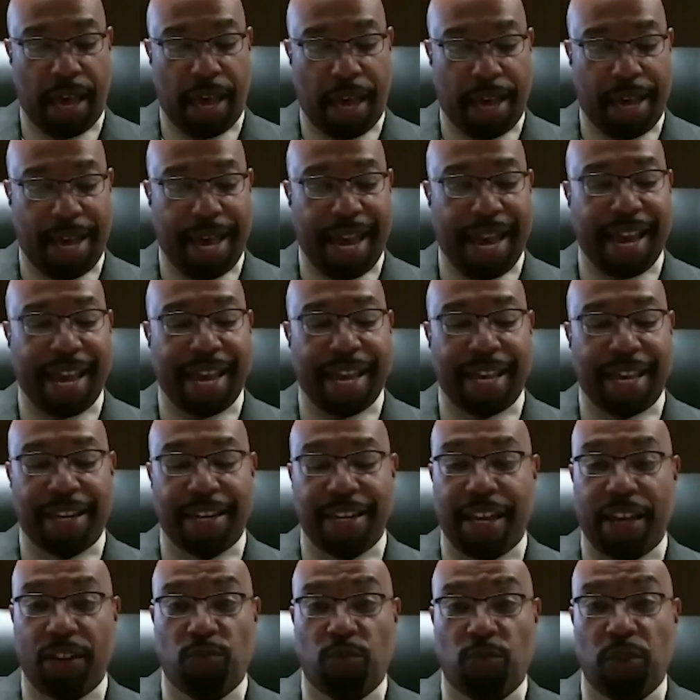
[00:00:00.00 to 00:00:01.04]

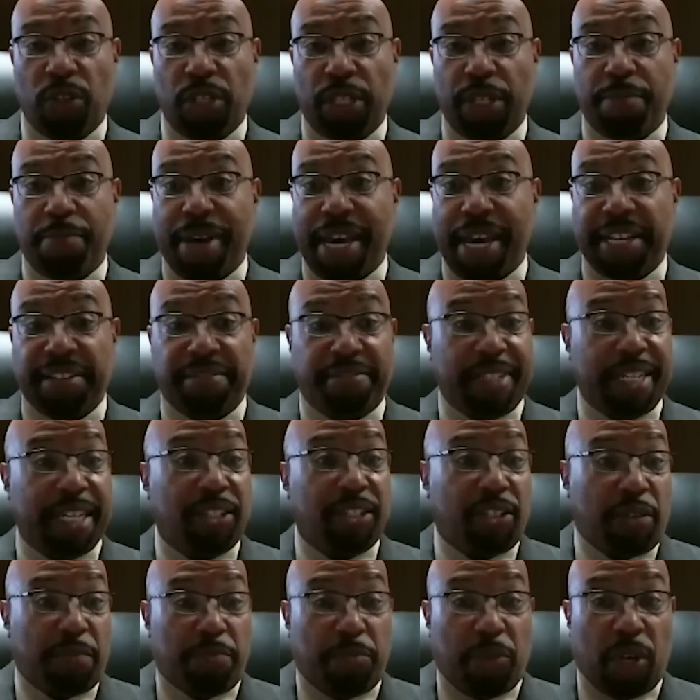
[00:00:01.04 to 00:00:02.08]
and really make
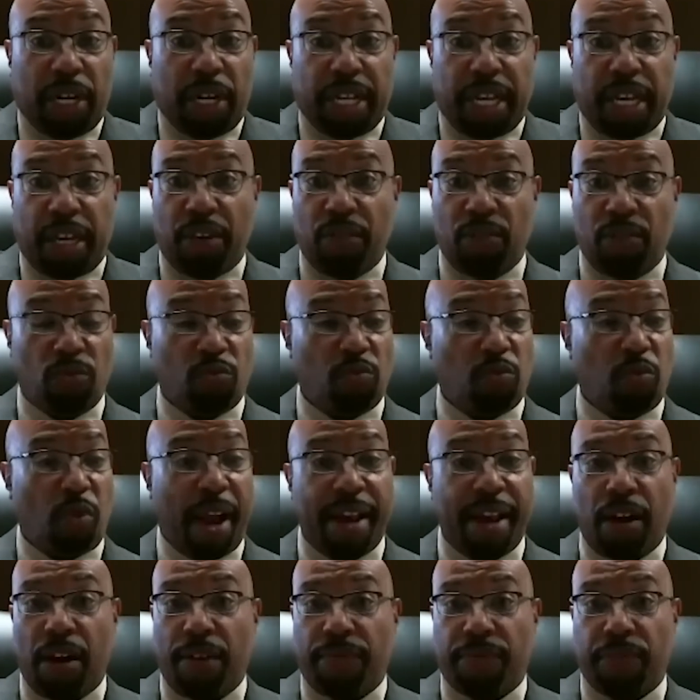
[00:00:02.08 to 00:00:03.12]
decent money
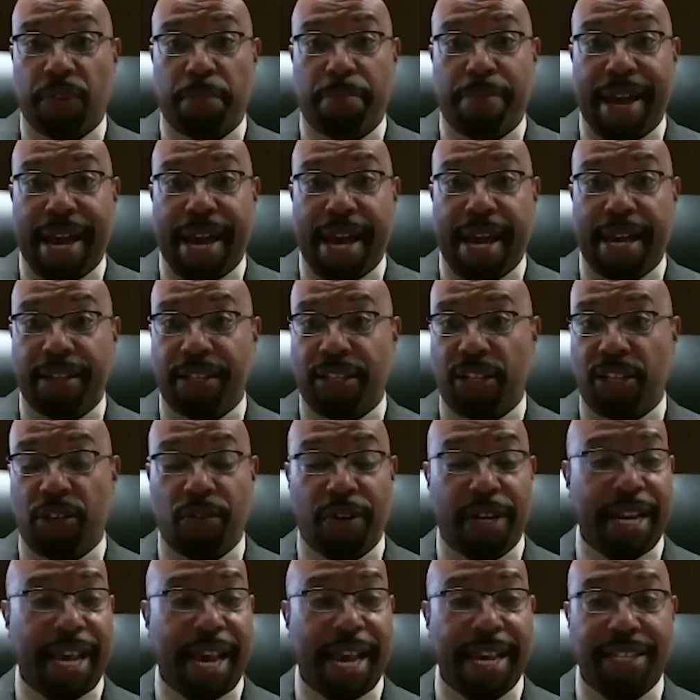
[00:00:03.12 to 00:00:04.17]
right off the bat. You
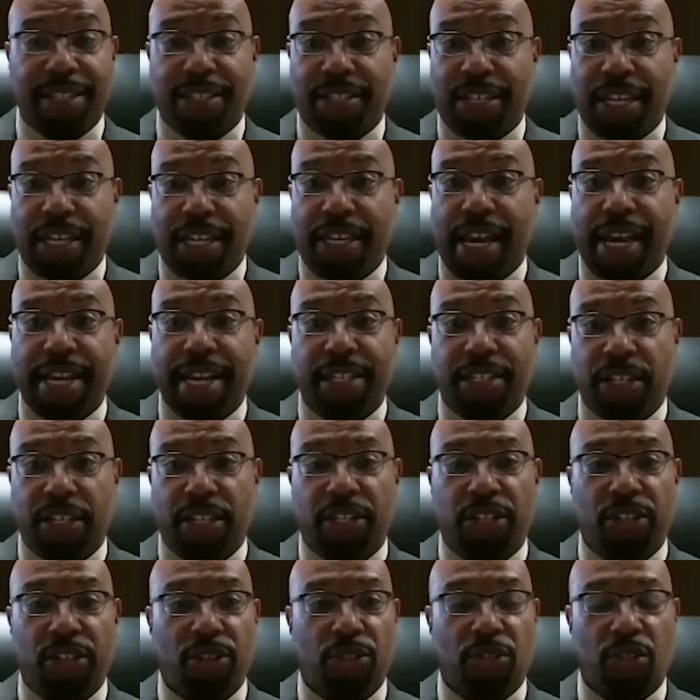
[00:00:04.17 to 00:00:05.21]
know, at 18,
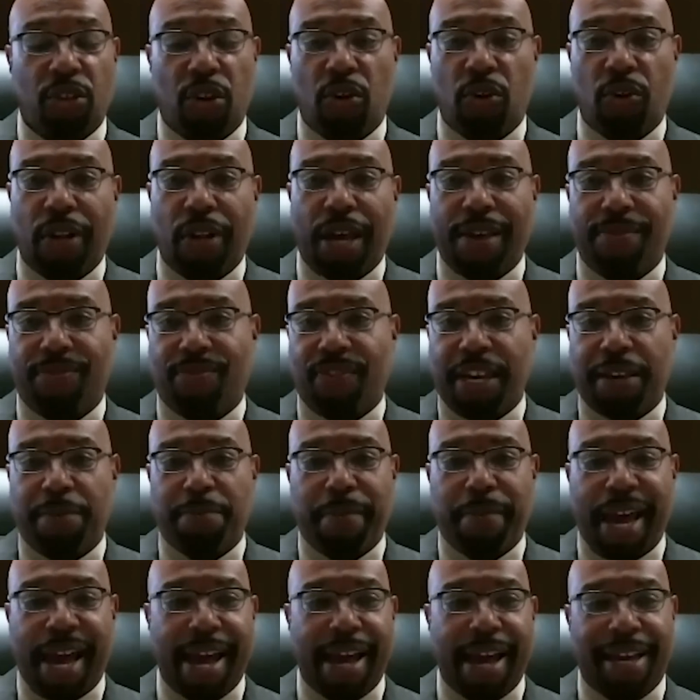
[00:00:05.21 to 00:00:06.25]
19 years old, I
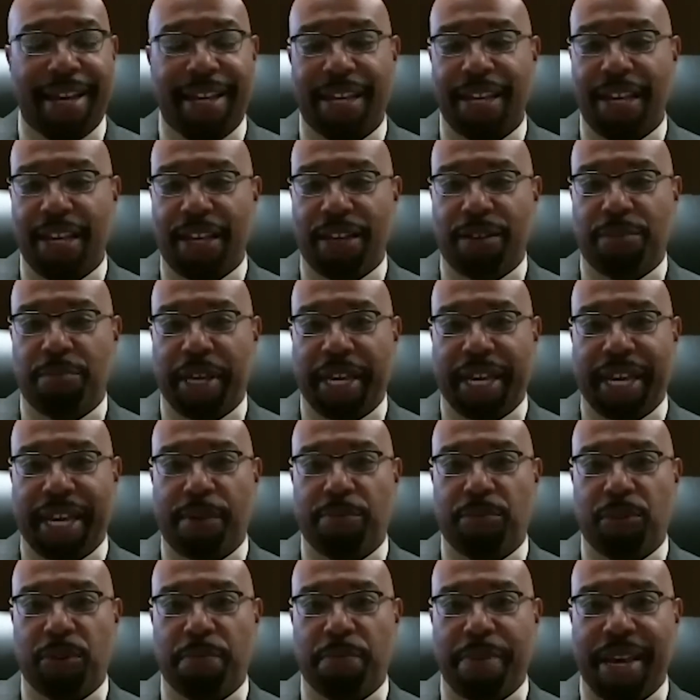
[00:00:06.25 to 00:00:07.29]
think back, being
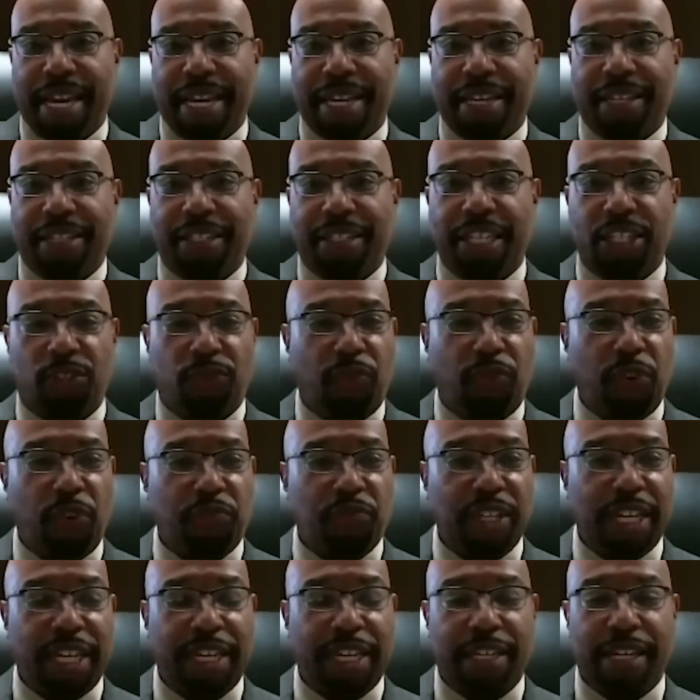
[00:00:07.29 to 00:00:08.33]
able to make at least
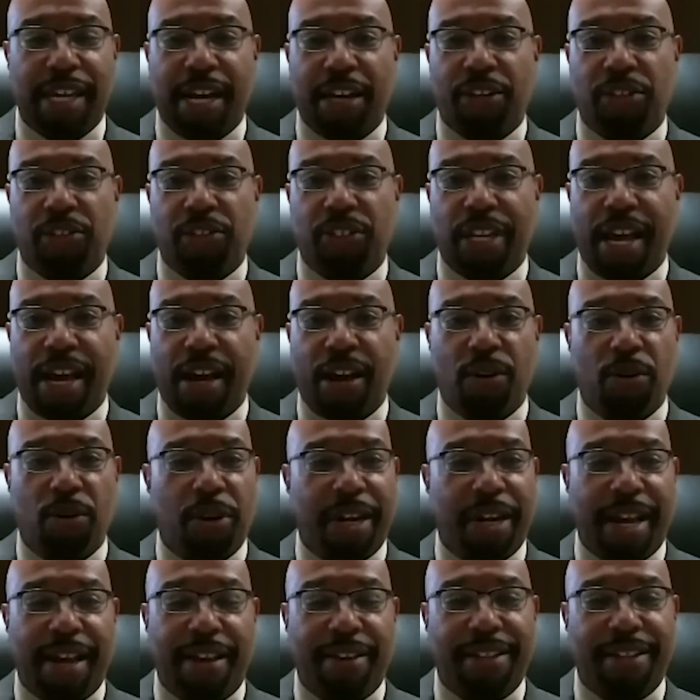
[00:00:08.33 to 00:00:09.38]
$15 an
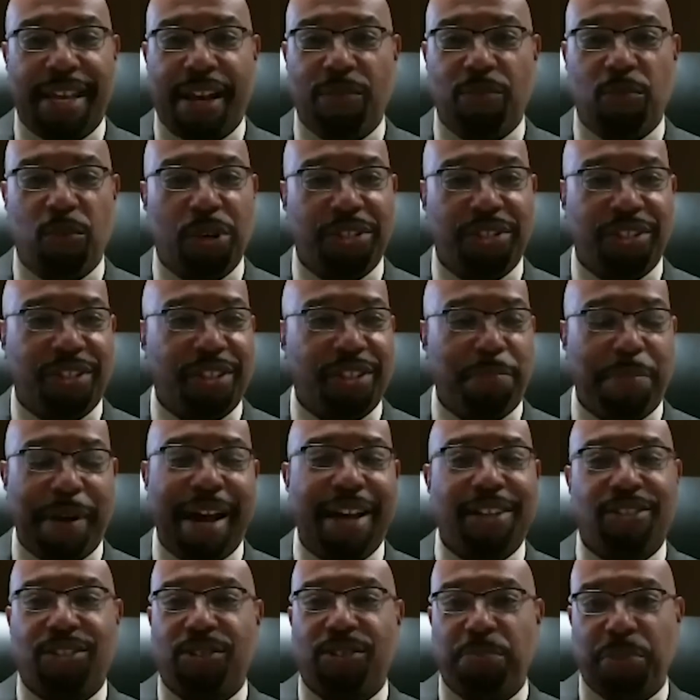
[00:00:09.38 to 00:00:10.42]
hour, that wasn't a
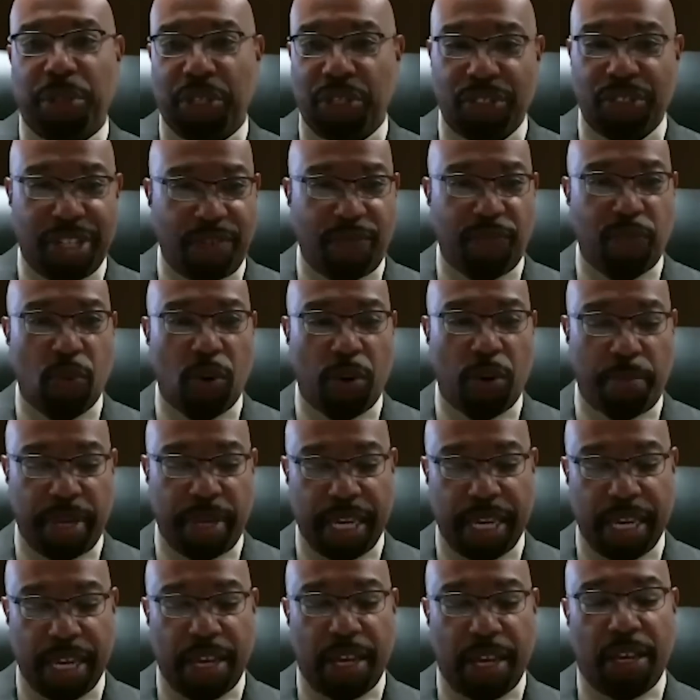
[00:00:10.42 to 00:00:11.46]
possibility for
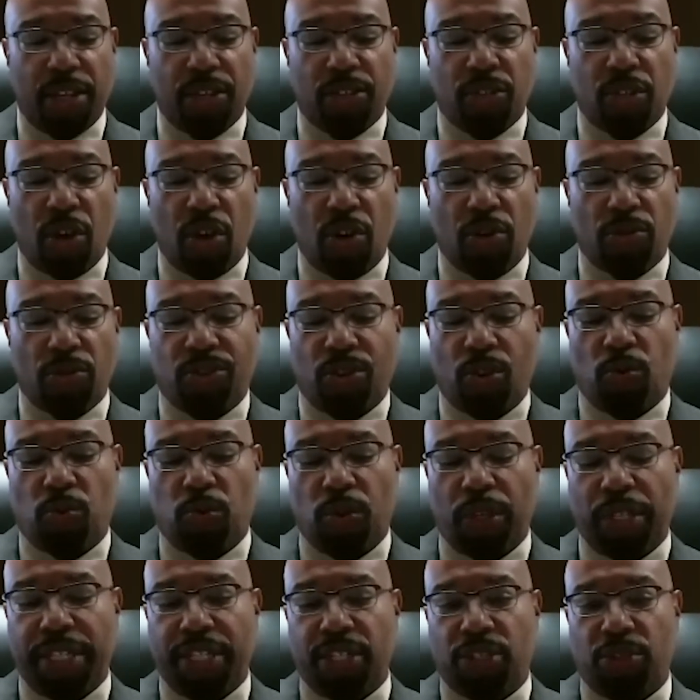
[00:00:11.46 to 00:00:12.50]
me. So
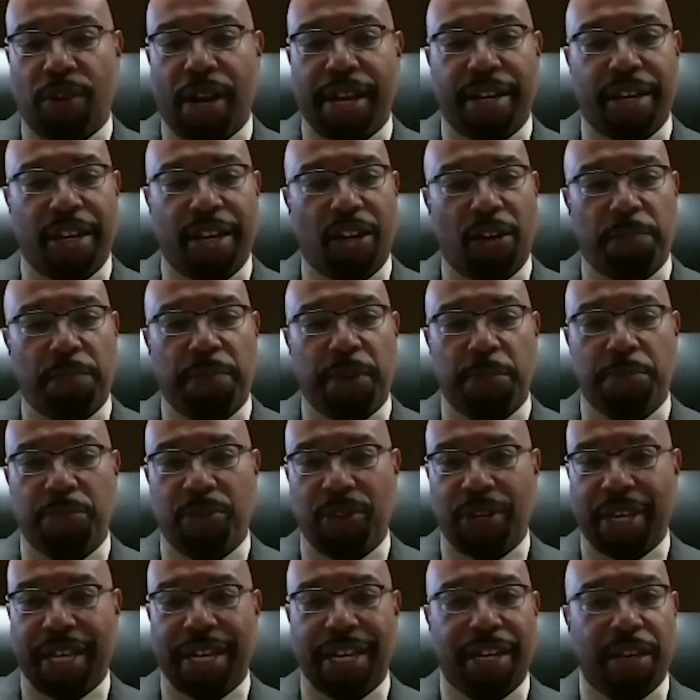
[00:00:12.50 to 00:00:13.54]
really trying to help
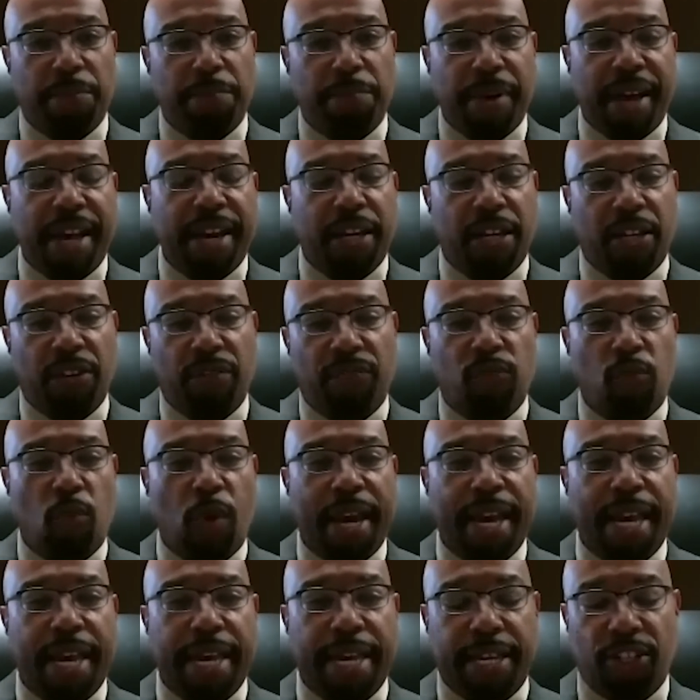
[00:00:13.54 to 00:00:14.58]
people get a competitive
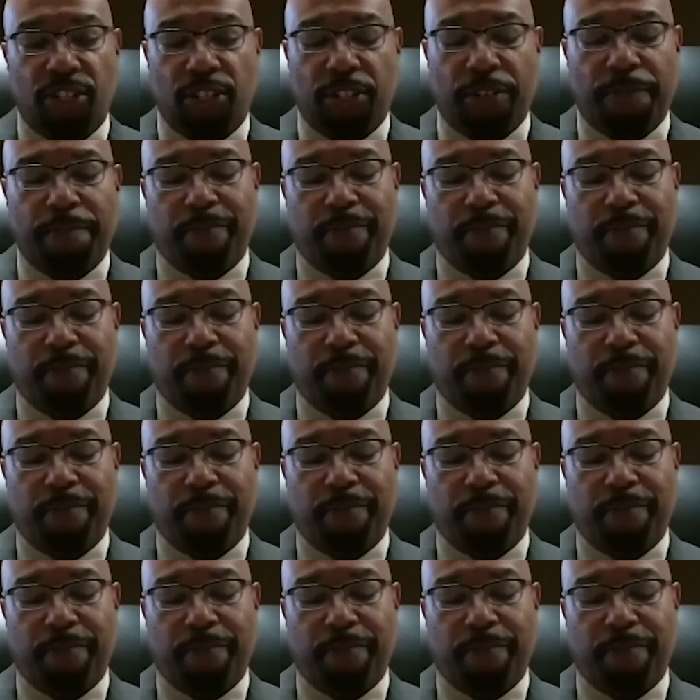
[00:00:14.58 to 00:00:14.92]
wage.